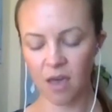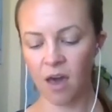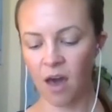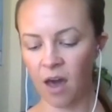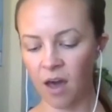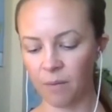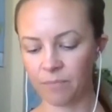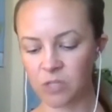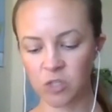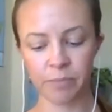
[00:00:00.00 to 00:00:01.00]
Um,
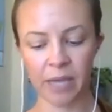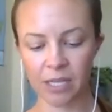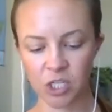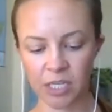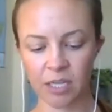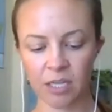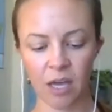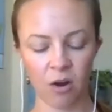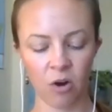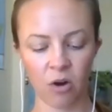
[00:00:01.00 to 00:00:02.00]
she's PhD.
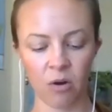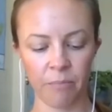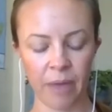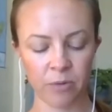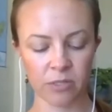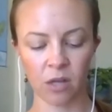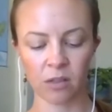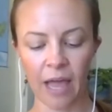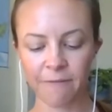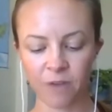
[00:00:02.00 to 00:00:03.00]
Her paper is called
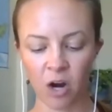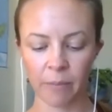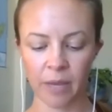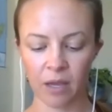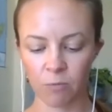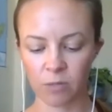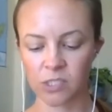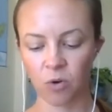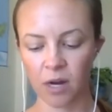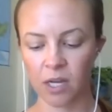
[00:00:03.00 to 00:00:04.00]
Light Farming
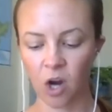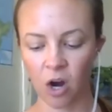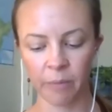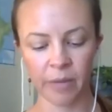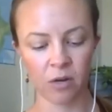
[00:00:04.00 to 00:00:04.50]
Restoring Carbon,